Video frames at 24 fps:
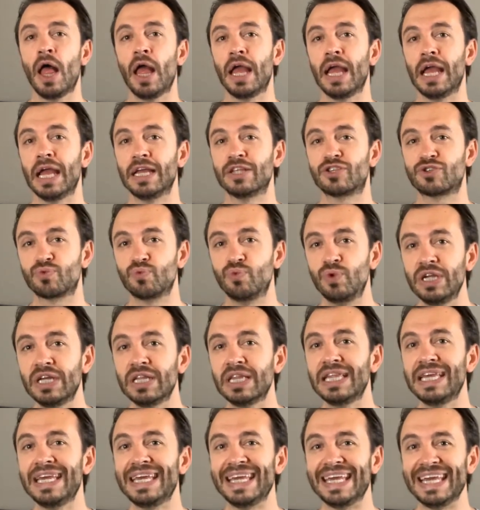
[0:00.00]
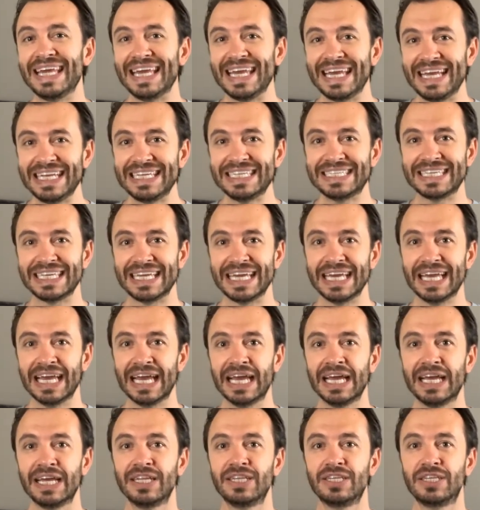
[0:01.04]
It's really easy
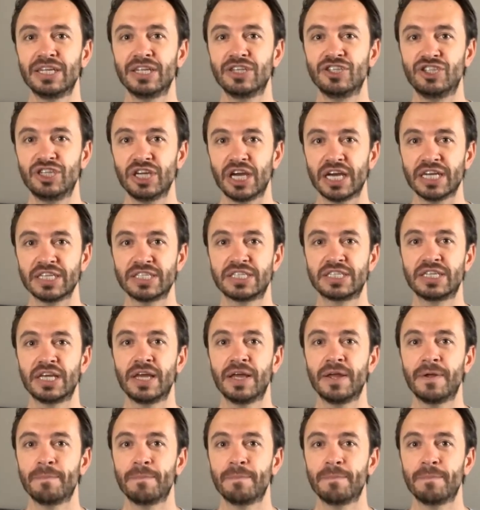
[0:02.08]
to just